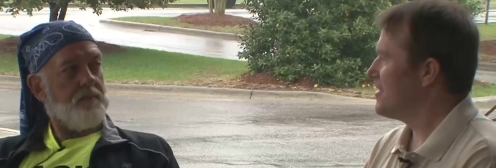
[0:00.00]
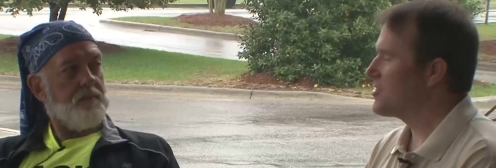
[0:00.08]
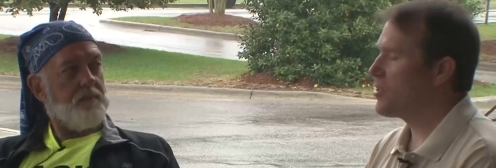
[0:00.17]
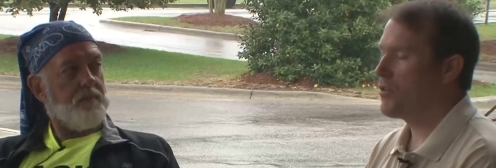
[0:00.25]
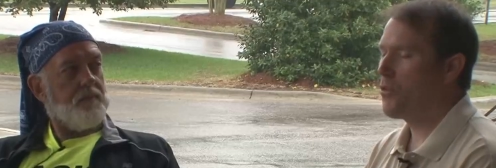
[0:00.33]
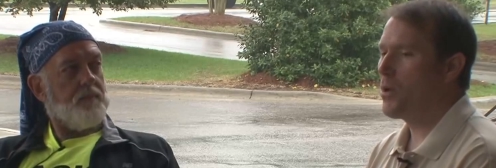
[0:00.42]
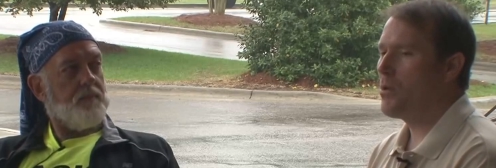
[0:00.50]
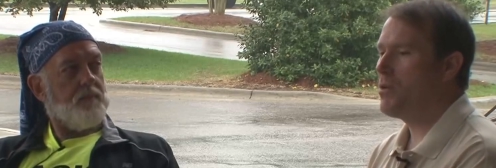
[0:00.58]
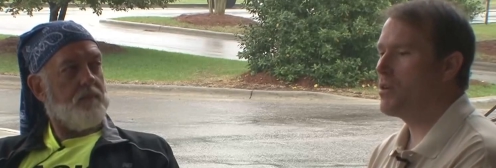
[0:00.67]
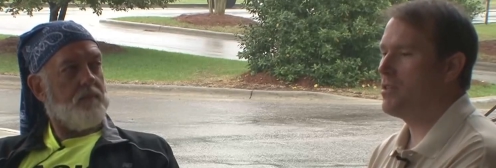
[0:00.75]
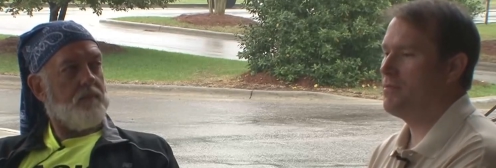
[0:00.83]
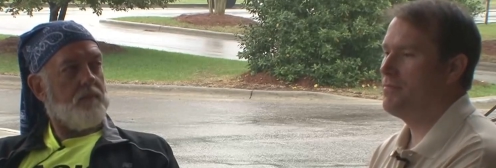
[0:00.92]
Speaker 1: So if we
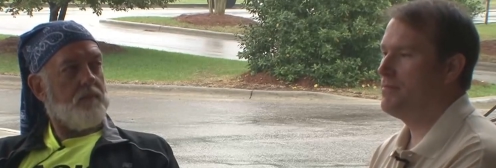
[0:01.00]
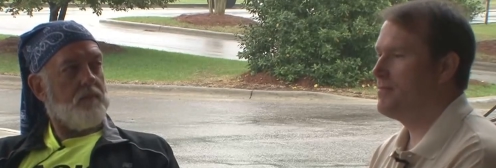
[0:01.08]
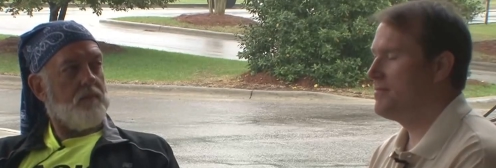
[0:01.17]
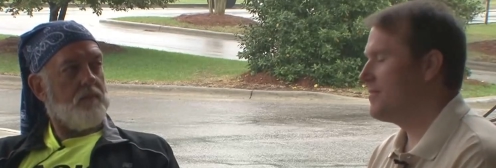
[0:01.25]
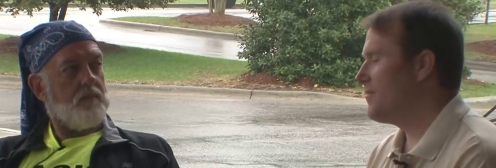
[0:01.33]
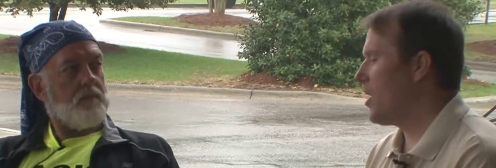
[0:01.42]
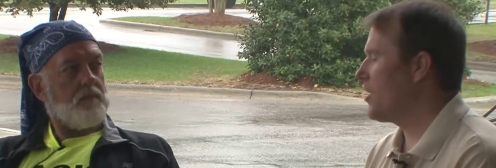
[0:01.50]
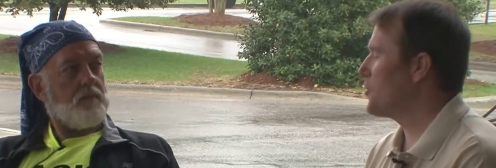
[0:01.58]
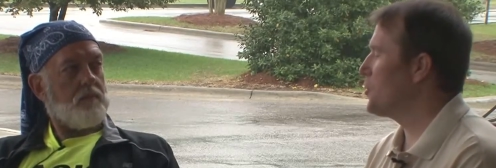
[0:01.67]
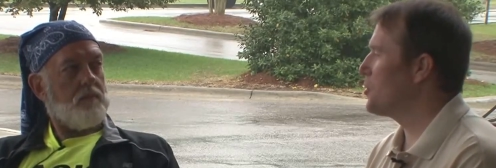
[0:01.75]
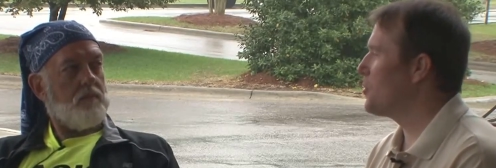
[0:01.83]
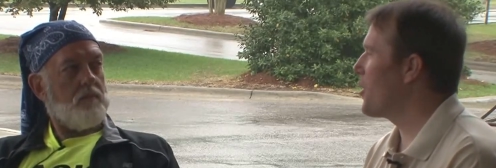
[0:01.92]
want to follow
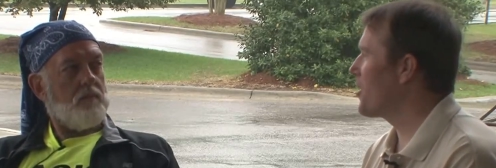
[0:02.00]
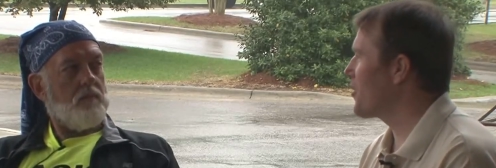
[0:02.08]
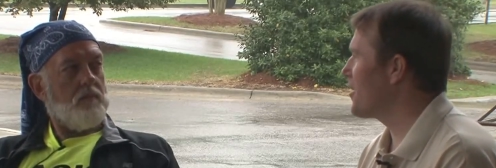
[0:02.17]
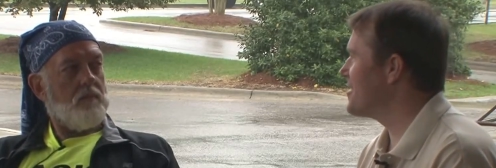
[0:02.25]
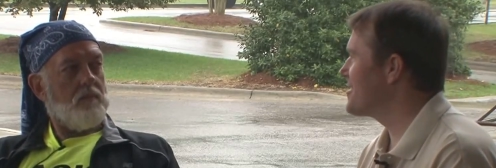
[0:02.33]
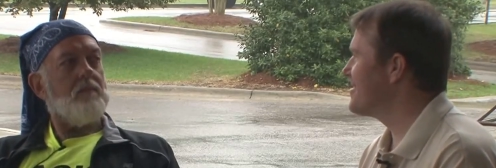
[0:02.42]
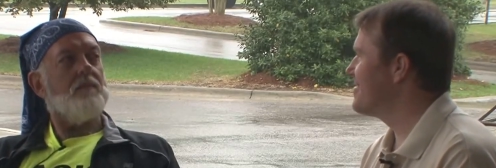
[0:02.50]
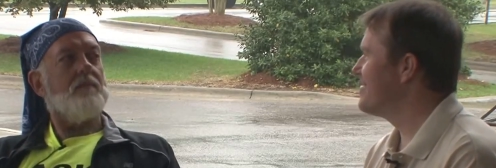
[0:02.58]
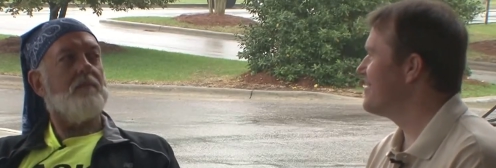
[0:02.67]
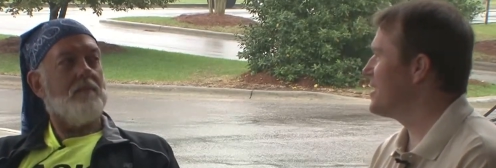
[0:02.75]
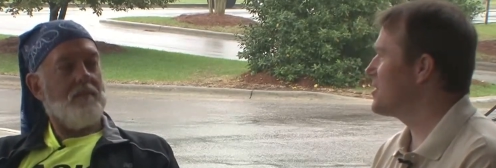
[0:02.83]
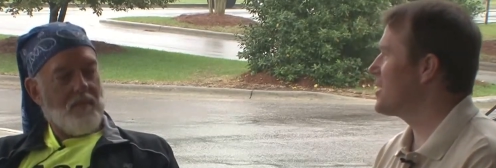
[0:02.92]
your progress,
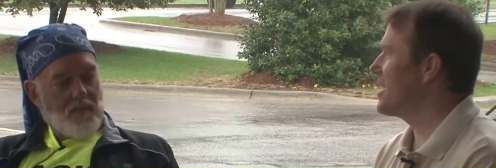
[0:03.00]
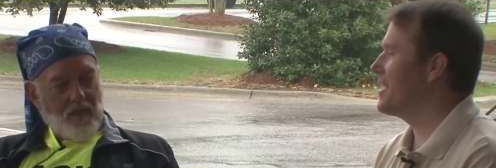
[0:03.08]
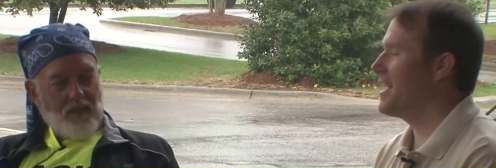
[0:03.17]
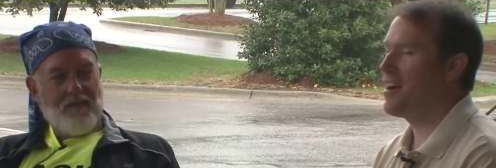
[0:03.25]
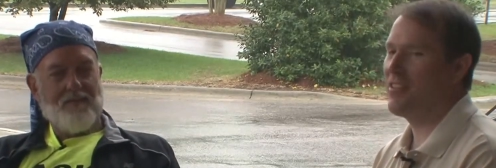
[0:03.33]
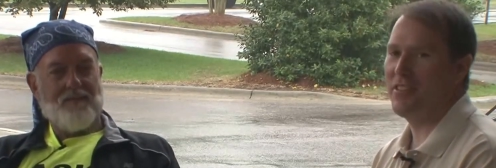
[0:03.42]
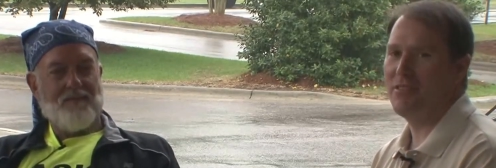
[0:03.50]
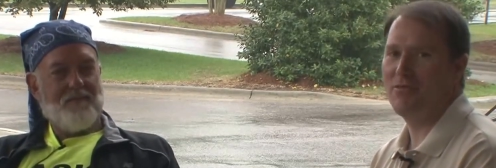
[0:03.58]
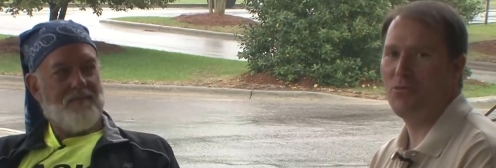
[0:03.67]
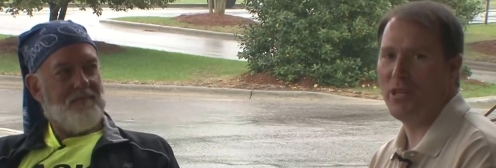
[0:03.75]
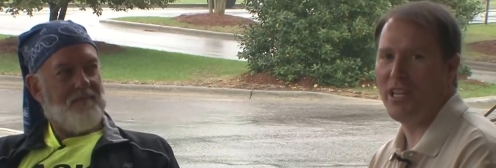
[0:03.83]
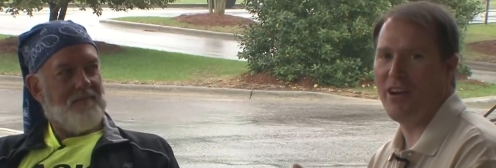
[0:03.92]
let's say now that
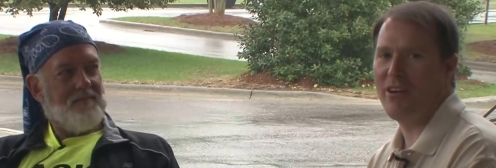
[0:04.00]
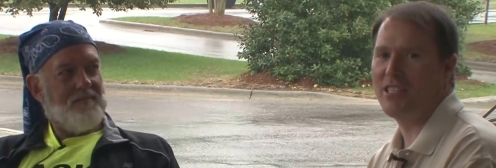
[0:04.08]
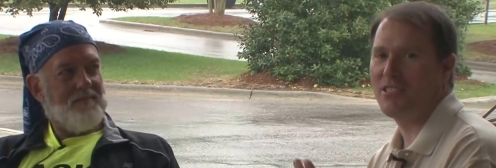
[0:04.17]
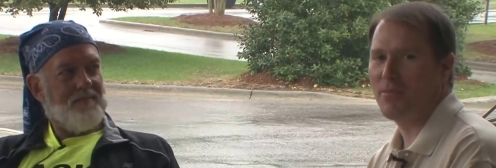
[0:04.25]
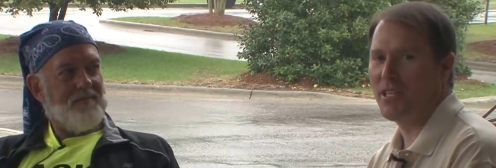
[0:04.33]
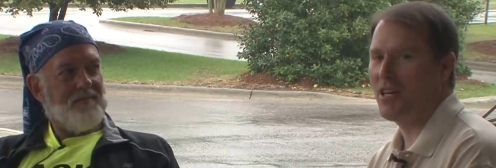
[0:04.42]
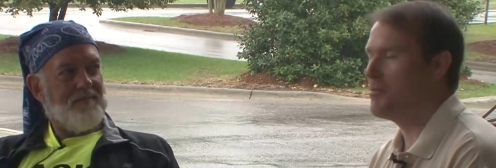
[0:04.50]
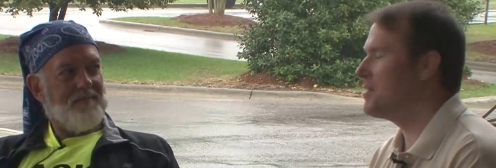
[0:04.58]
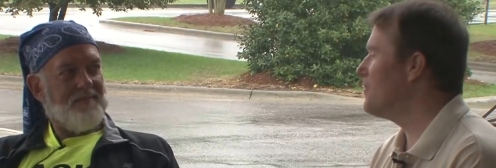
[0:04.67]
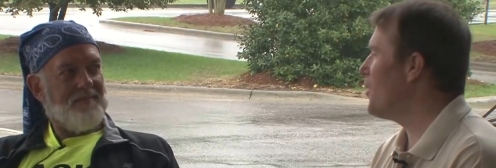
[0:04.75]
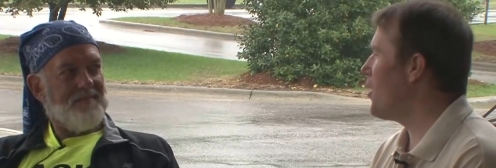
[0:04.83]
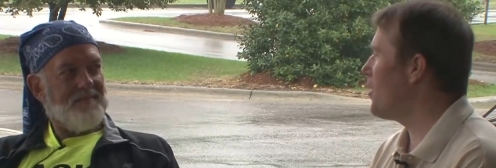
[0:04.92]
Wendell has become
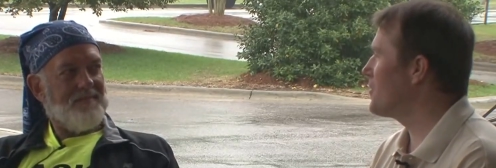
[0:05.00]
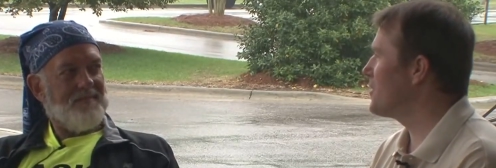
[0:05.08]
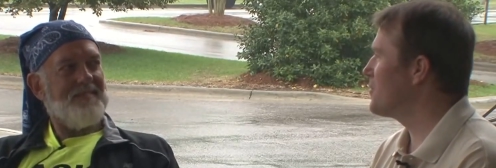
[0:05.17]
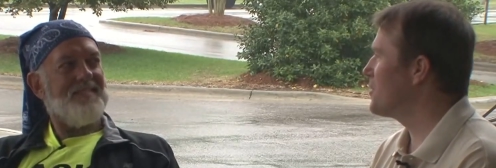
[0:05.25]
involved and